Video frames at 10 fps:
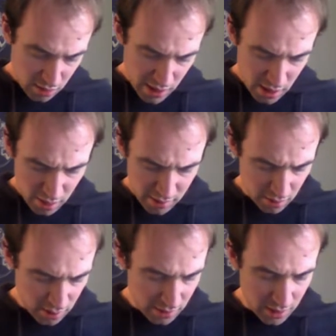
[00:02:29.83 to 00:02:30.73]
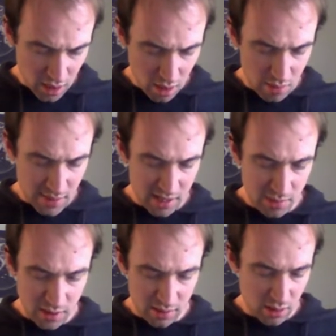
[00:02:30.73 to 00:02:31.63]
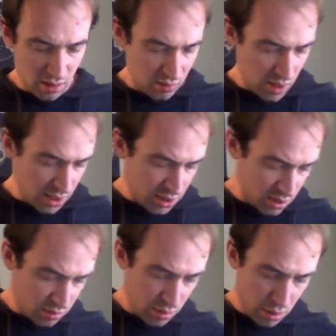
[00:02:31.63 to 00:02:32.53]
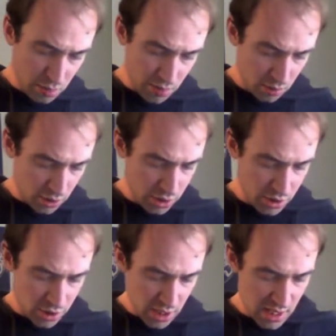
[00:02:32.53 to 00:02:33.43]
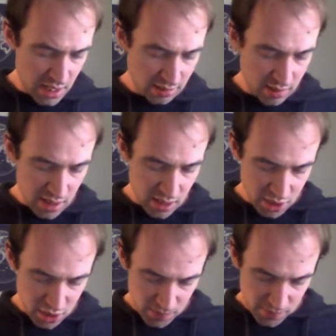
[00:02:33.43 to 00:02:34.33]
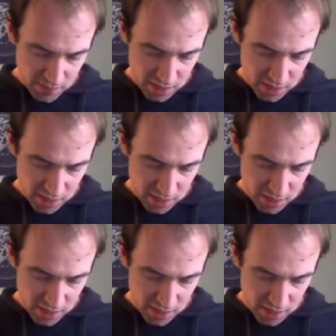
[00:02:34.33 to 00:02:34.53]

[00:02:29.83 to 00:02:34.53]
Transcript: heroes are a little bit lower, but that's because it got rushed to 12 in order to donate siege